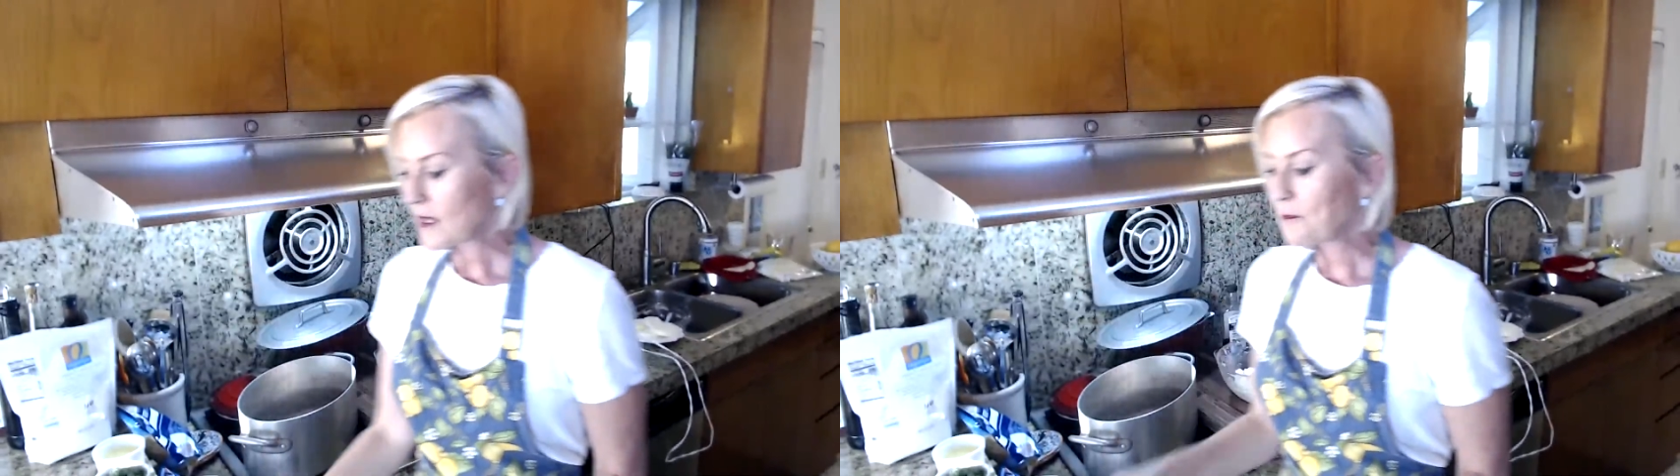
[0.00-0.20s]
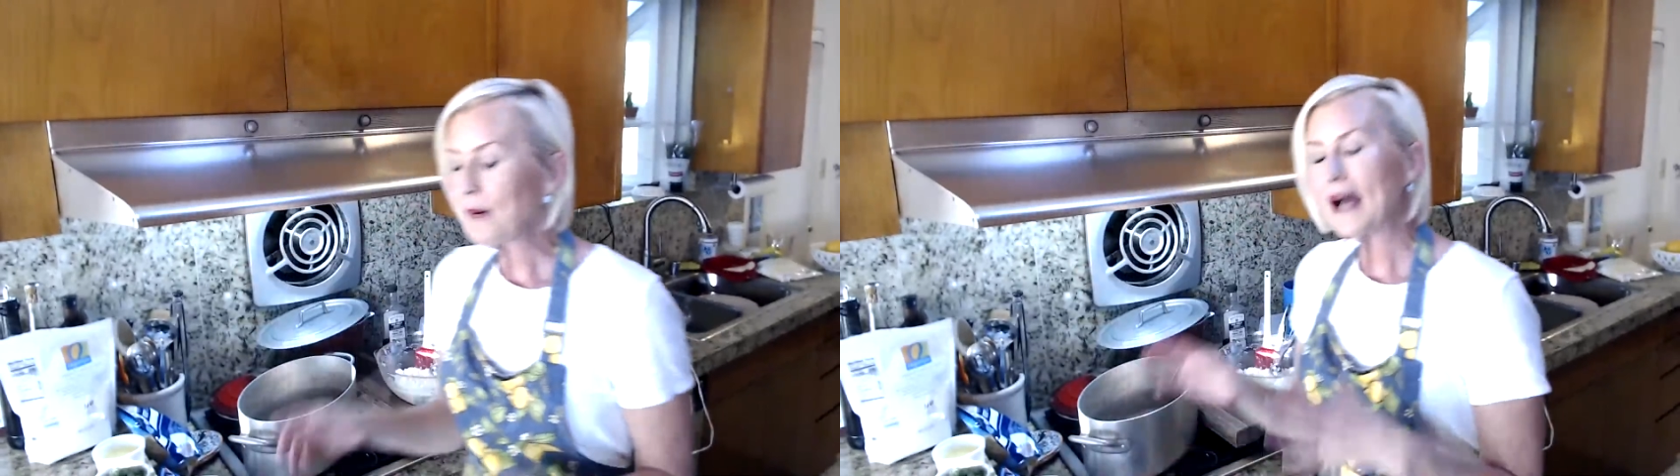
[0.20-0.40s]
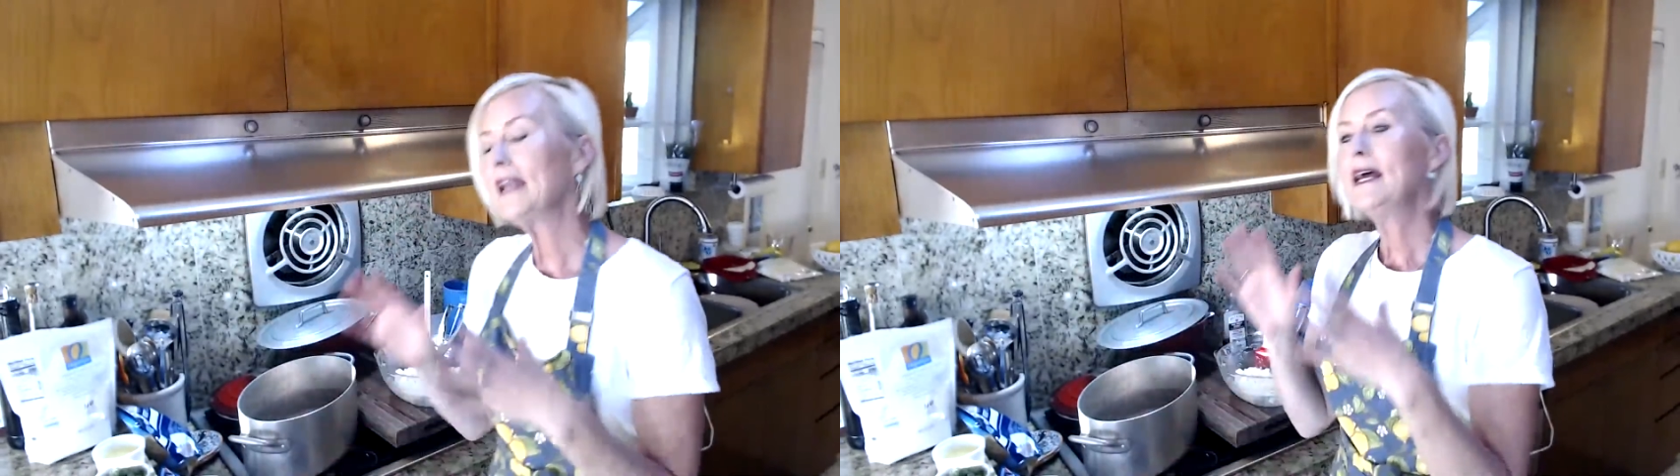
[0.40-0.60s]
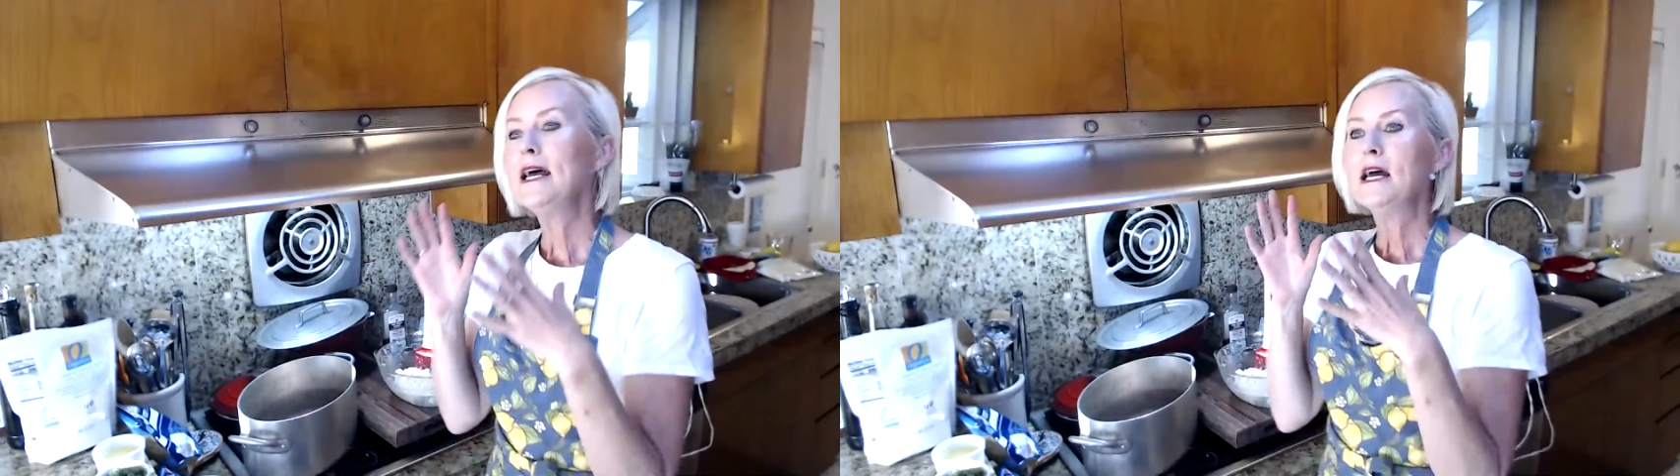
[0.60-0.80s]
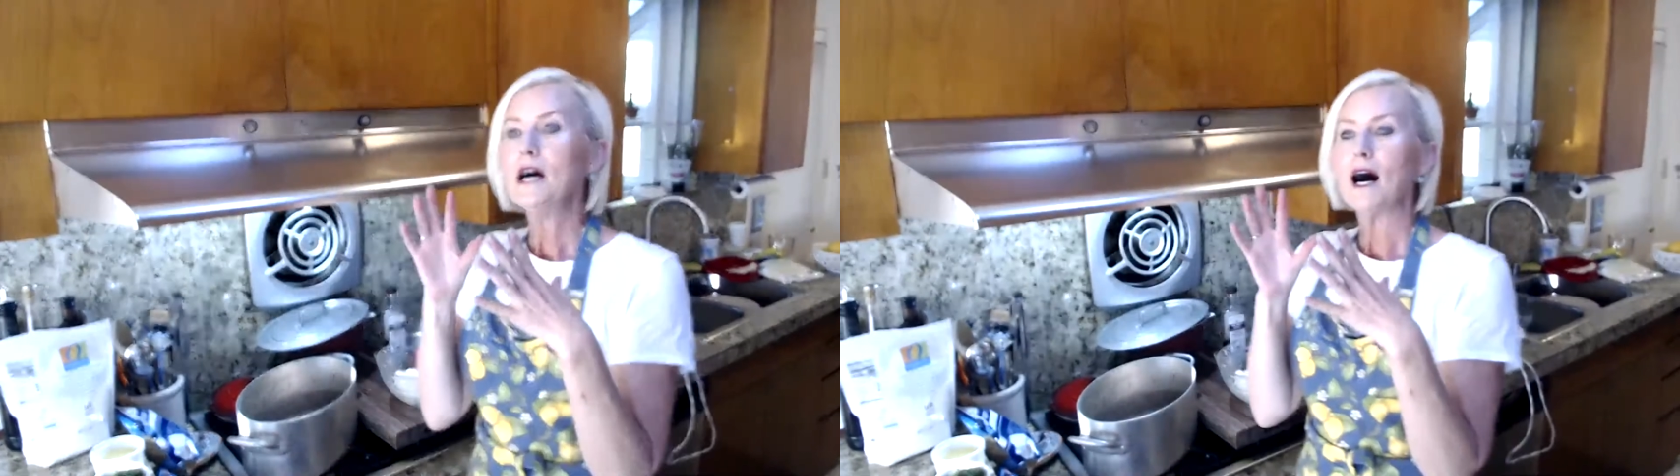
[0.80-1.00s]
But
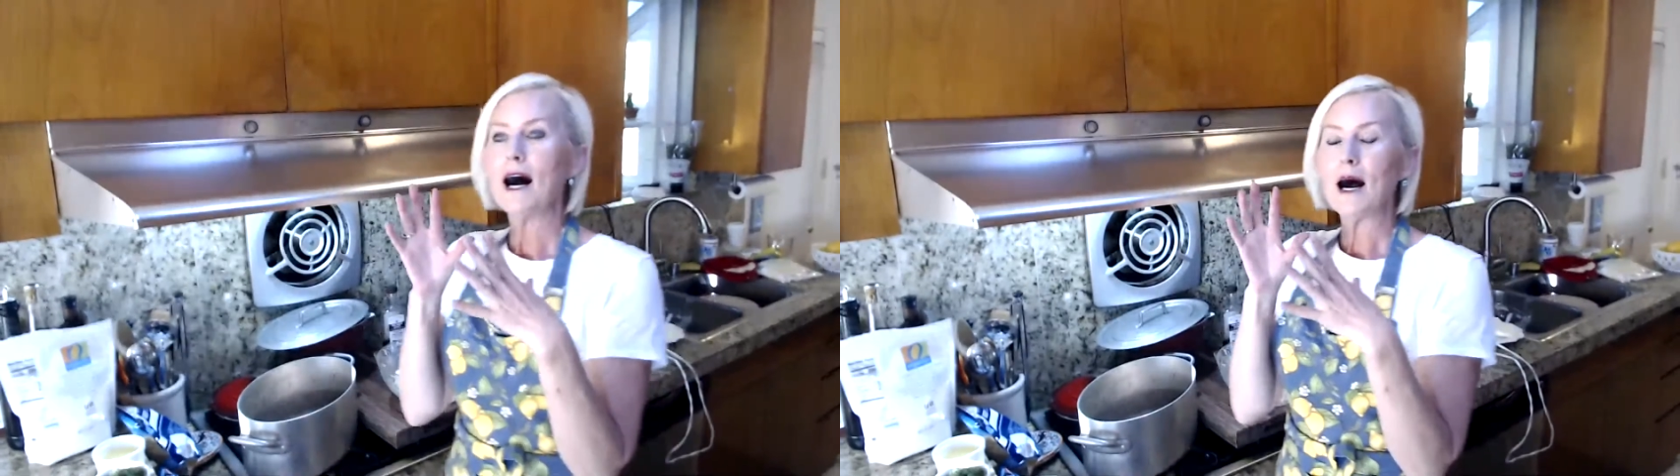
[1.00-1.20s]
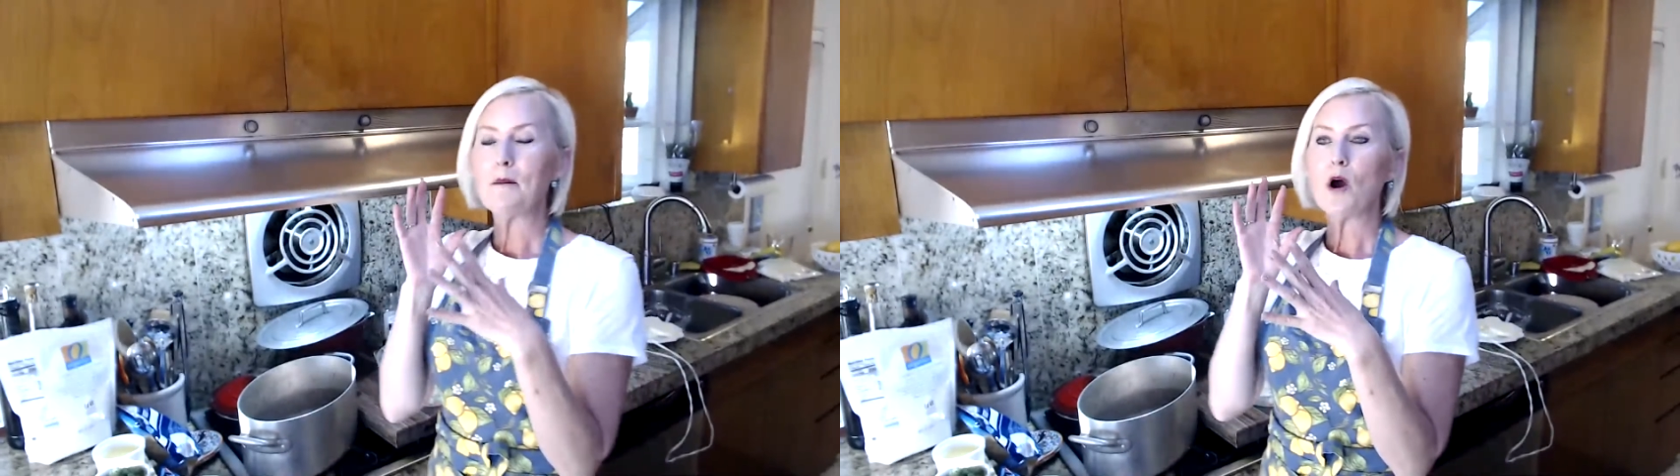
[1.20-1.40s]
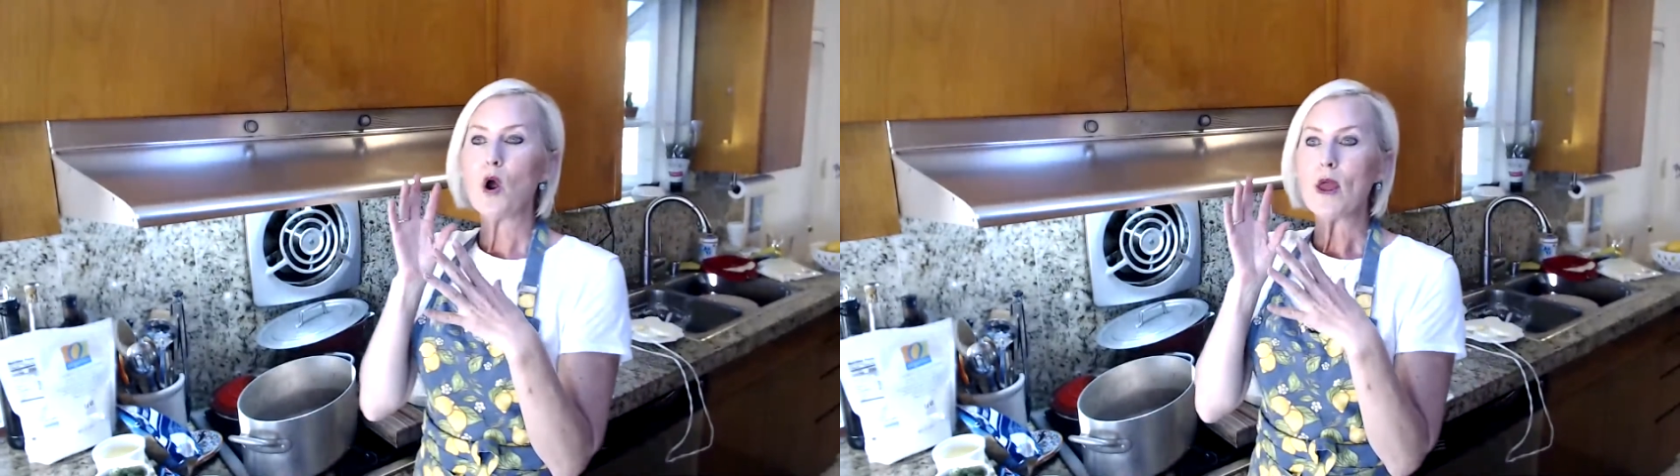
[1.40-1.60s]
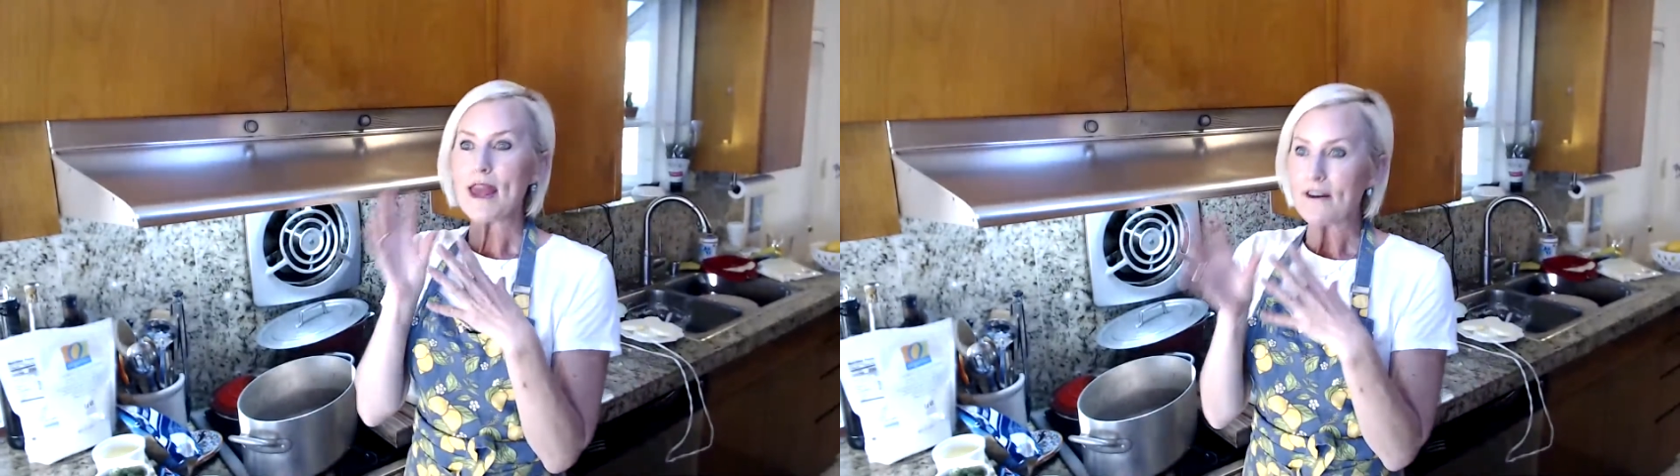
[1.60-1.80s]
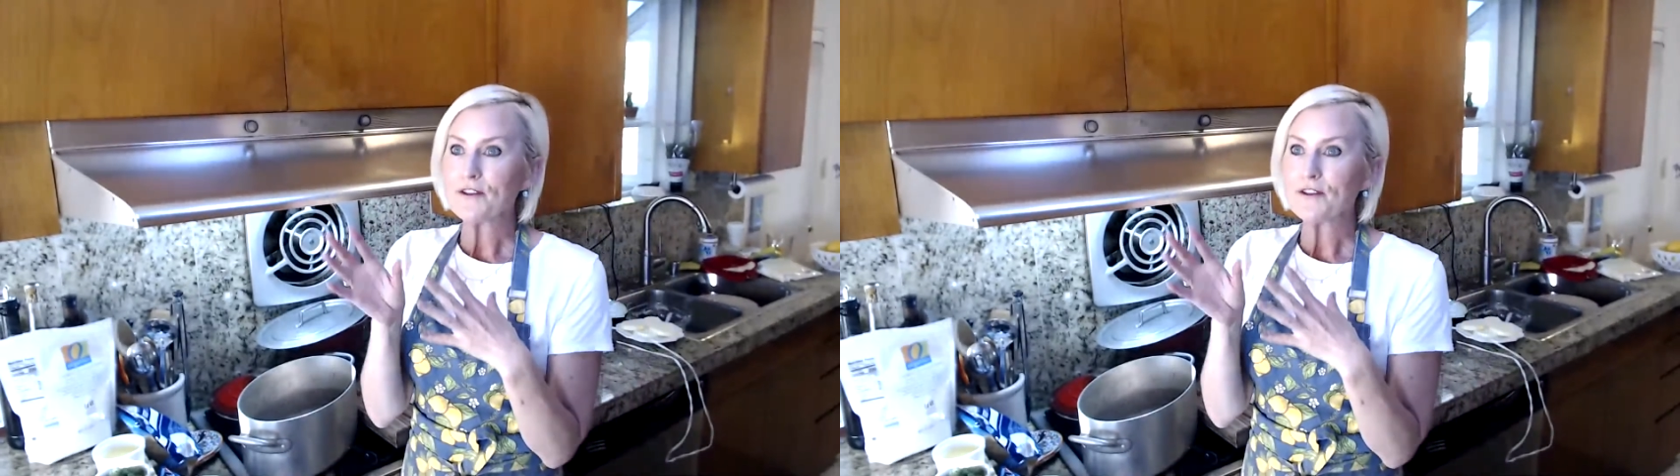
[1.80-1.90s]
if